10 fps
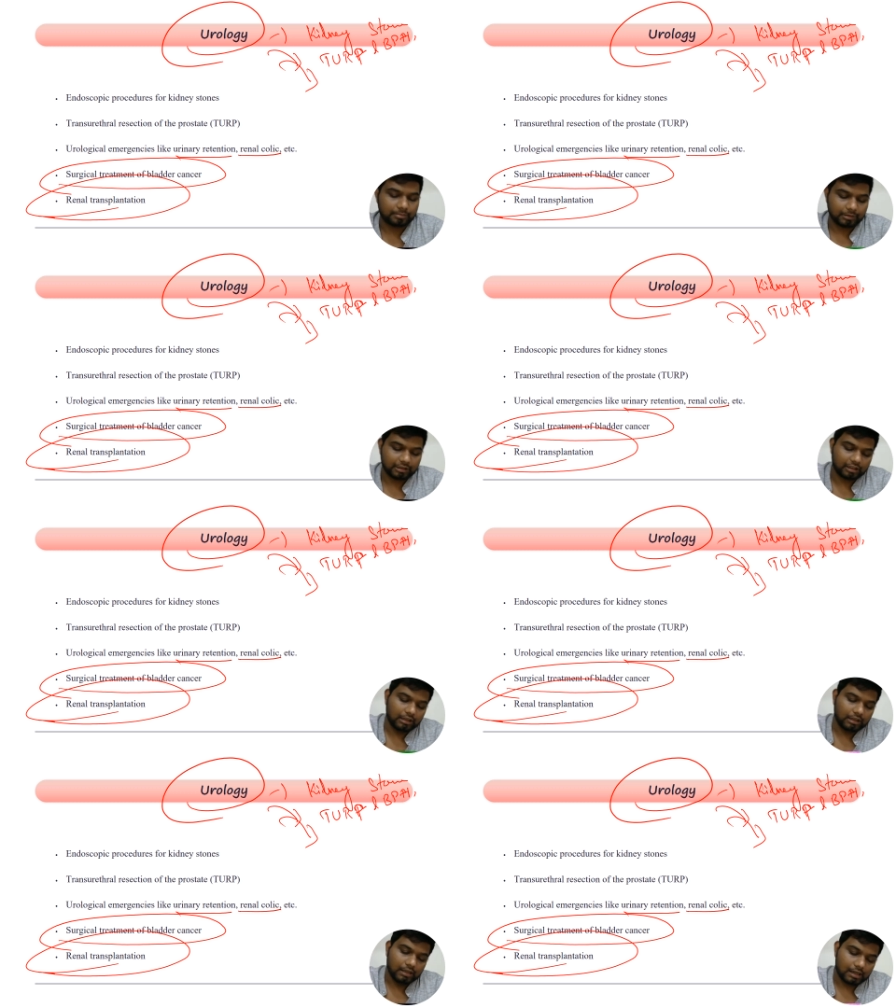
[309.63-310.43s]
be the
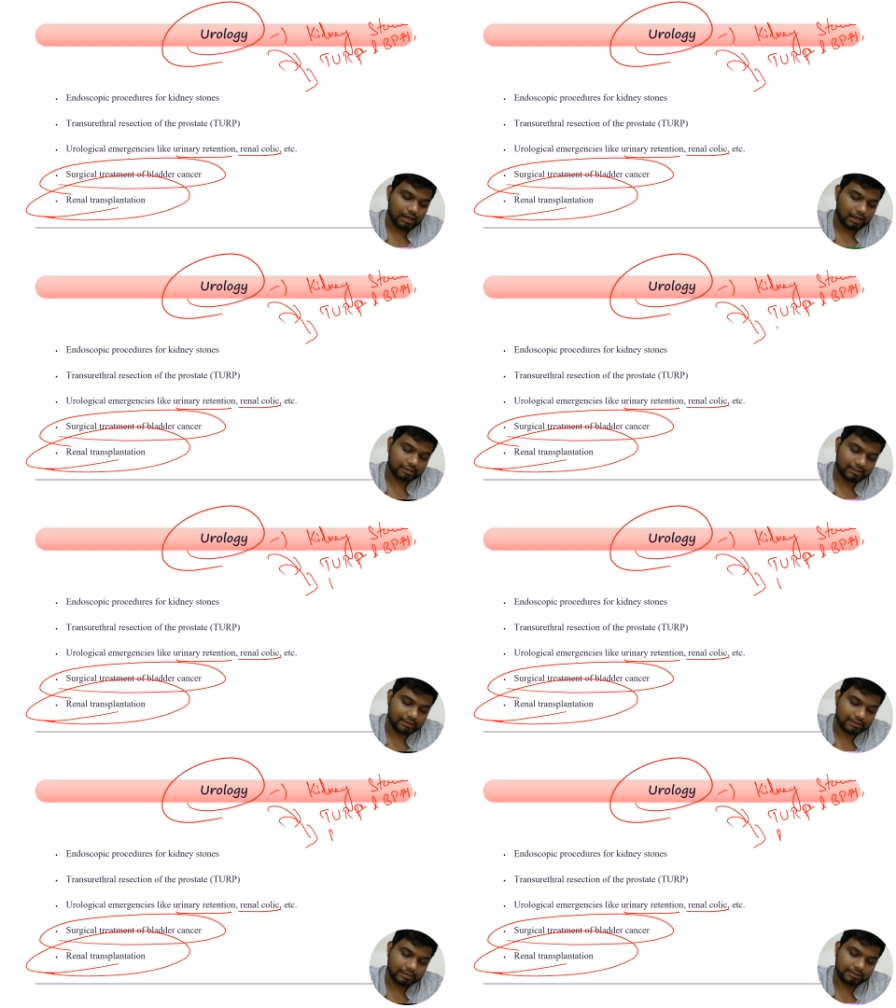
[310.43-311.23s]

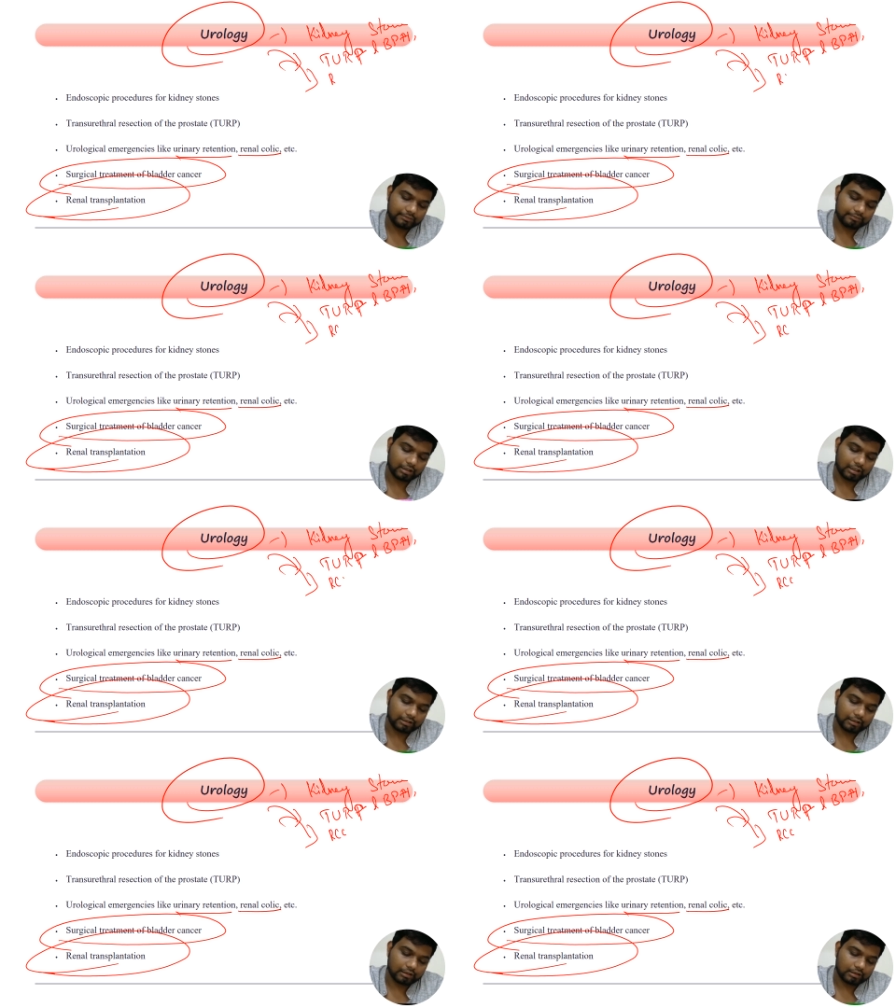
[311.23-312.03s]
RCC
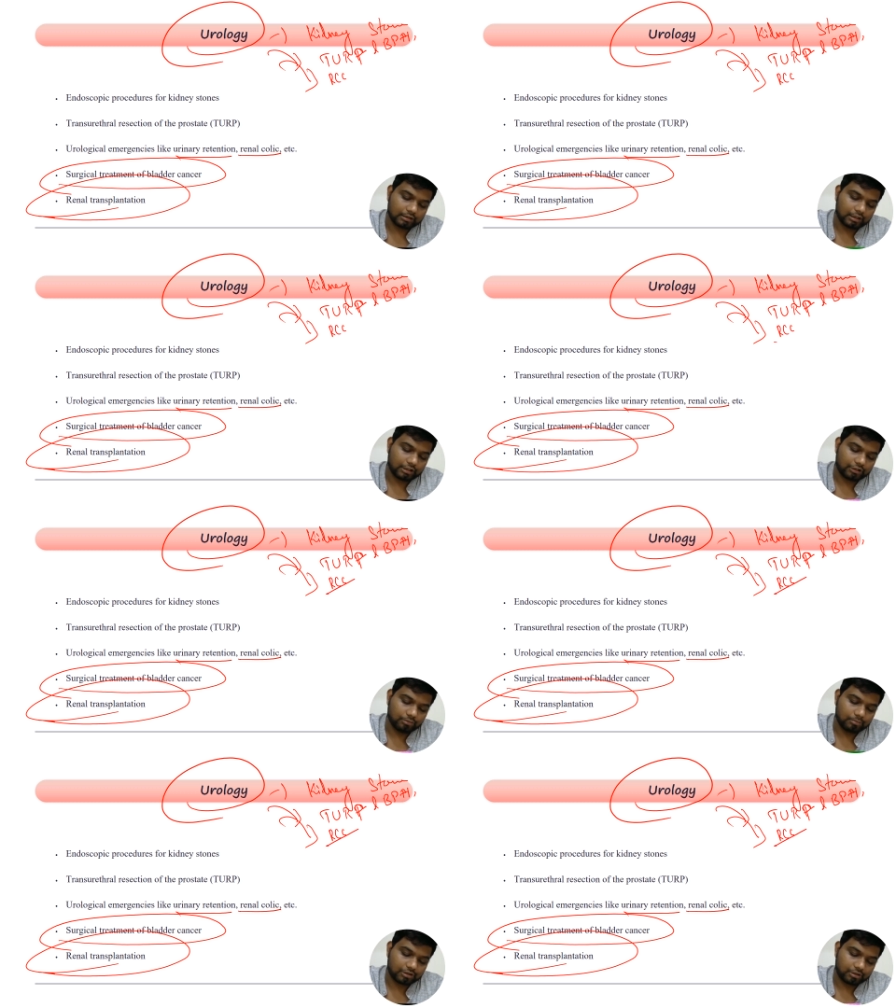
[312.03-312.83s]
and the
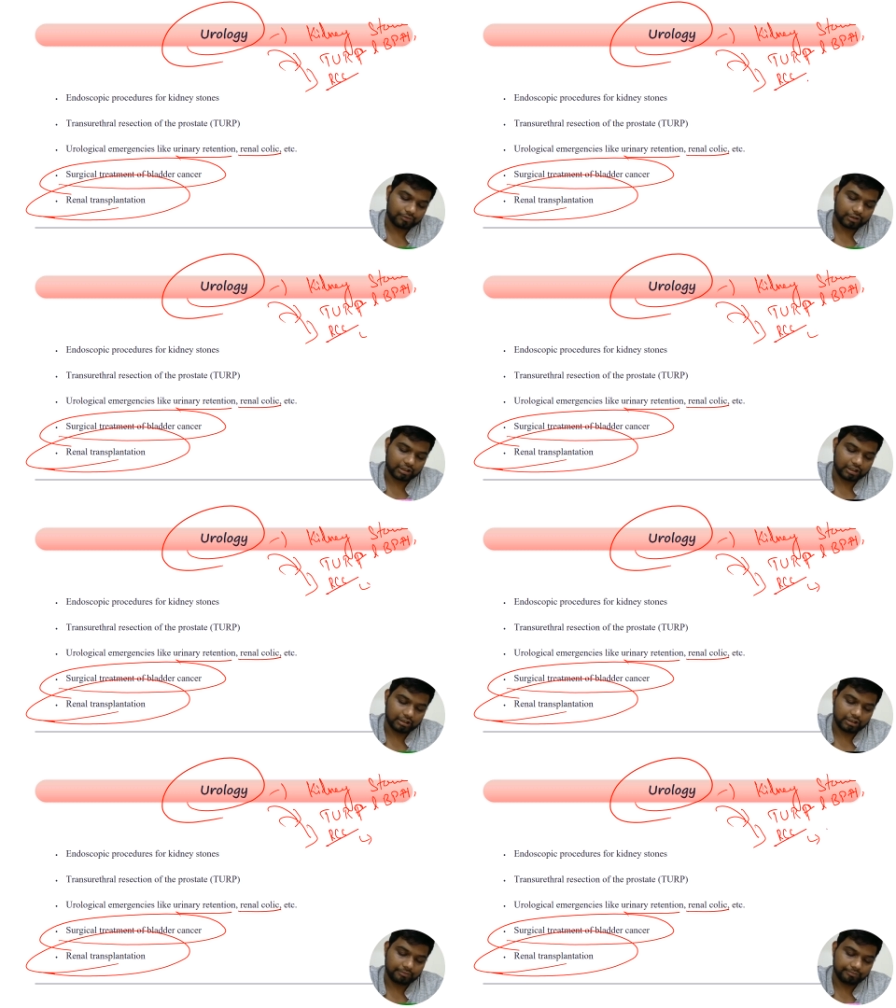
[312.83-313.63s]
tumors of your
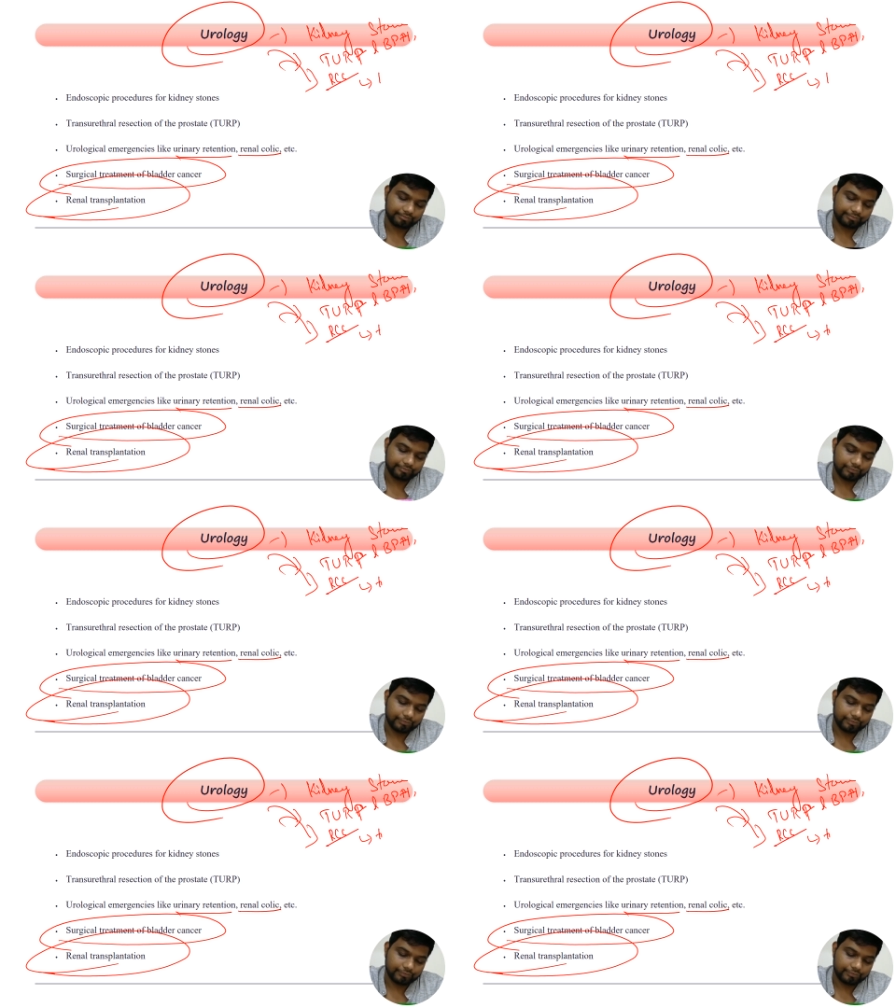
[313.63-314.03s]
kidney,